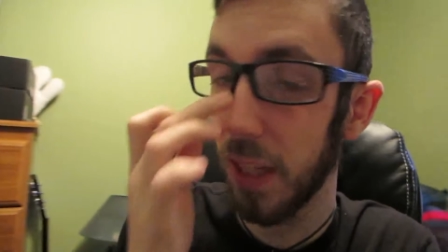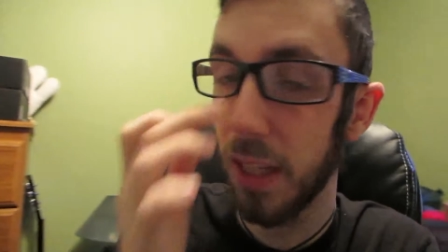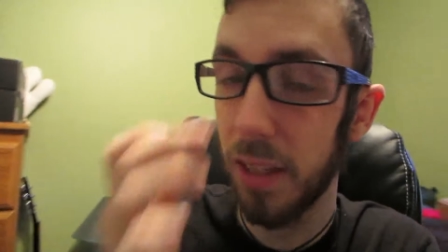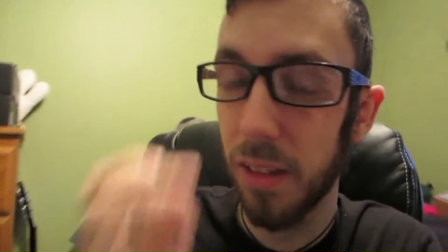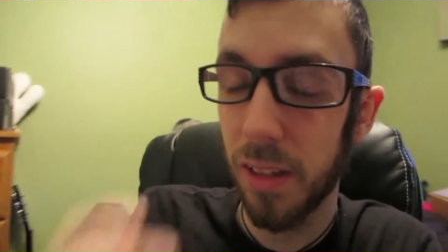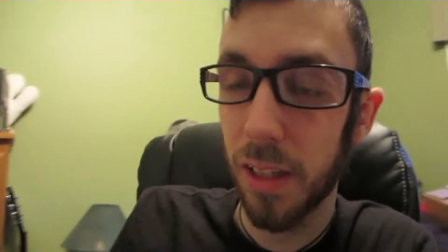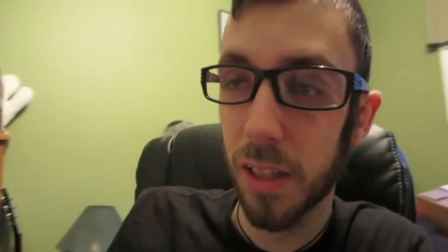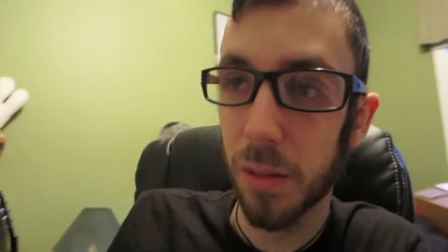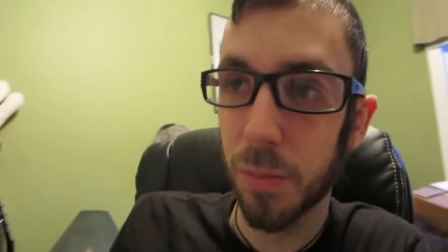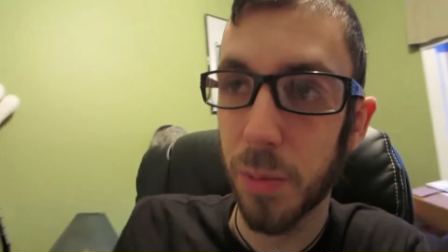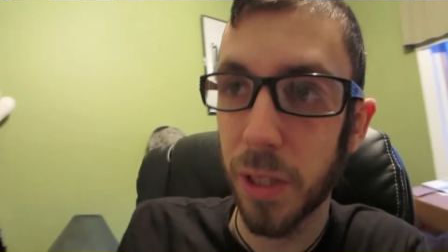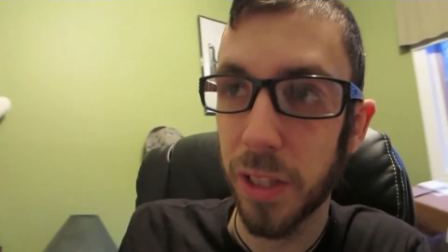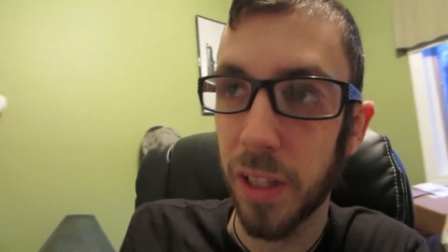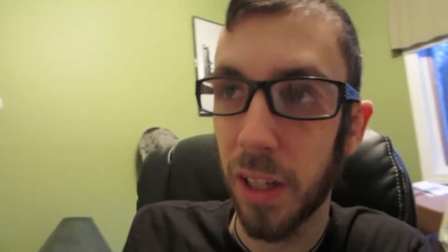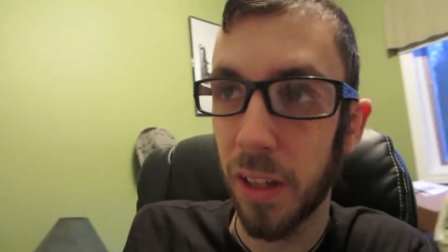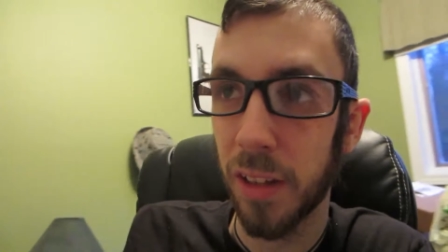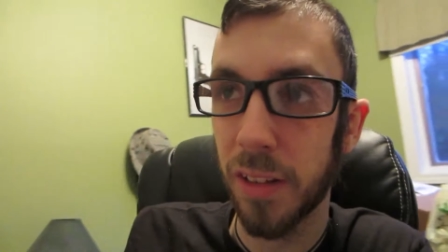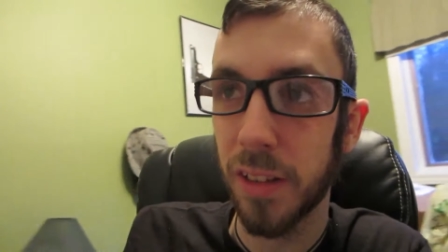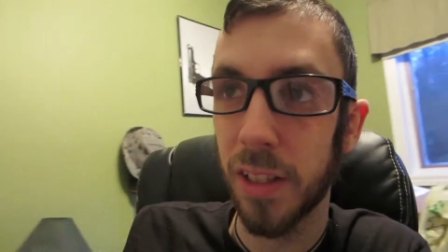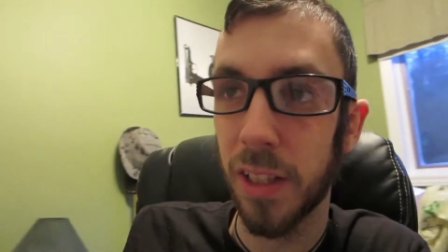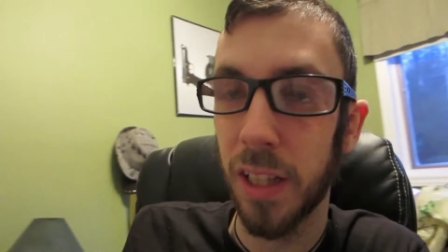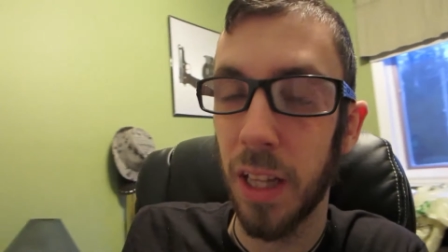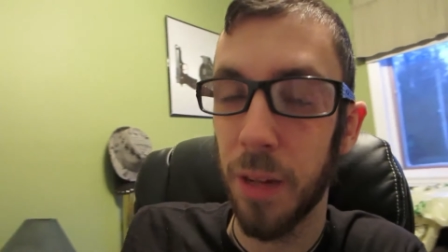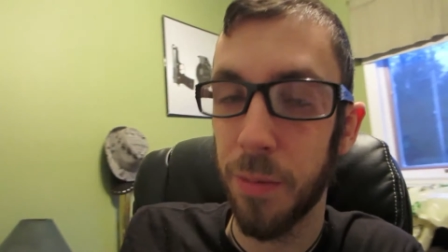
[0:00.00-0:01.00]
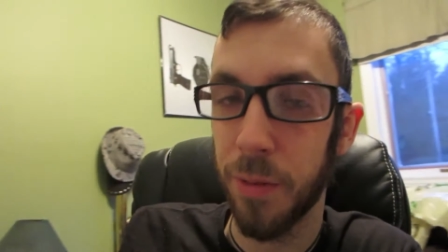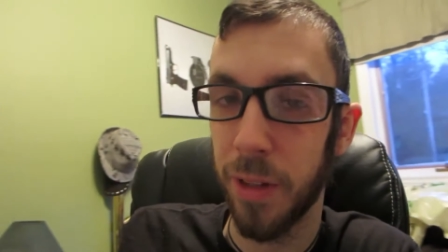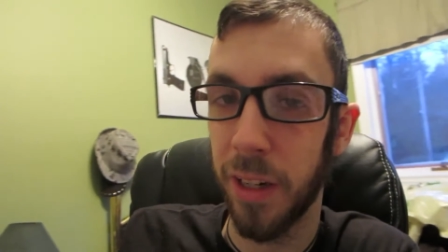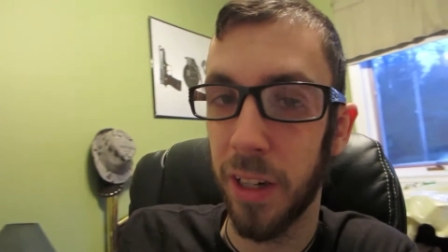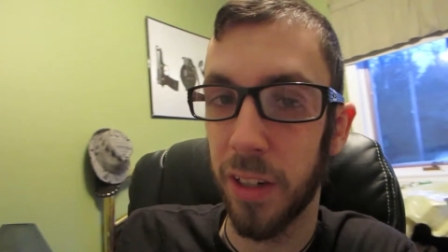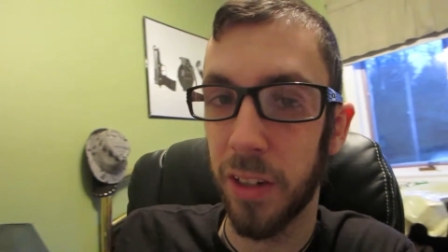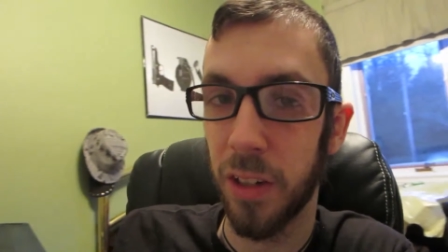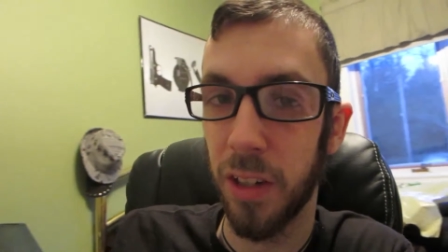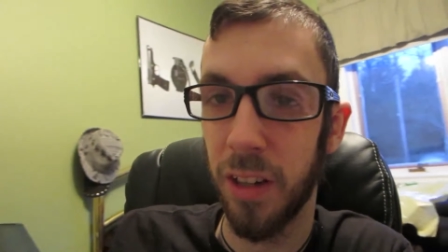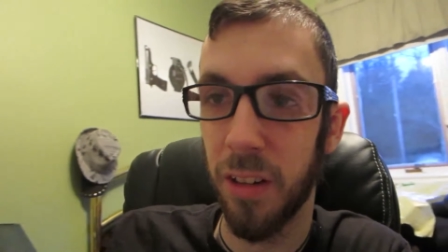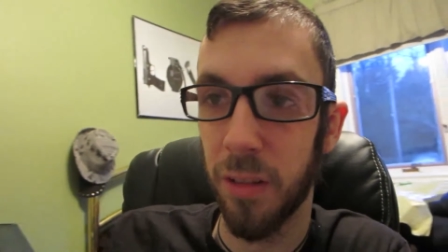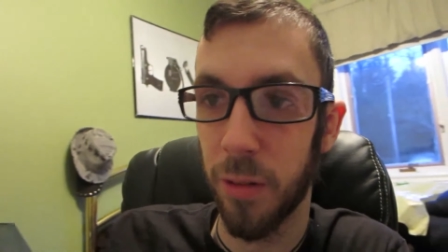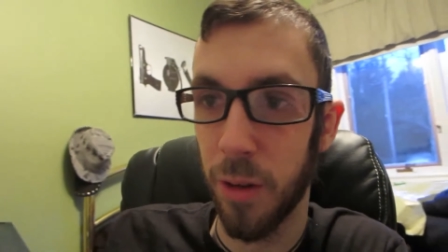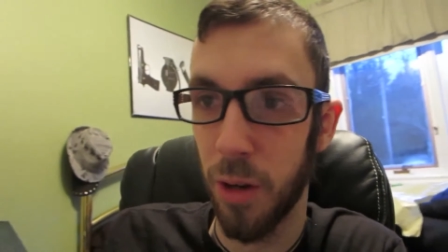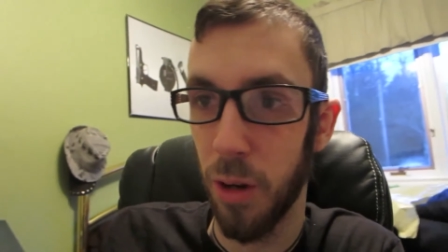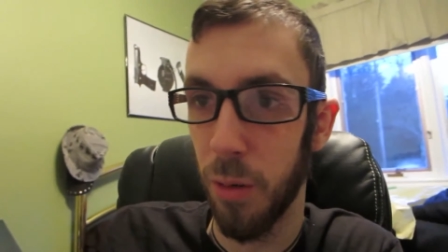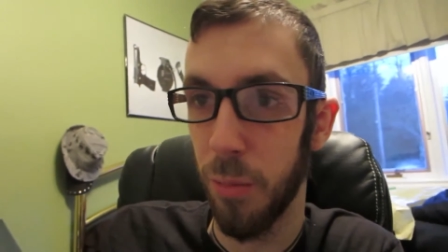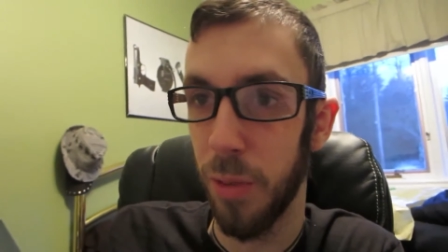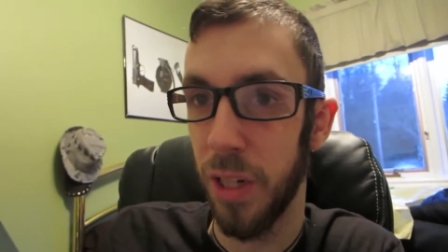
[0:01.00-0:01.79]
You guys might not see that for next year though,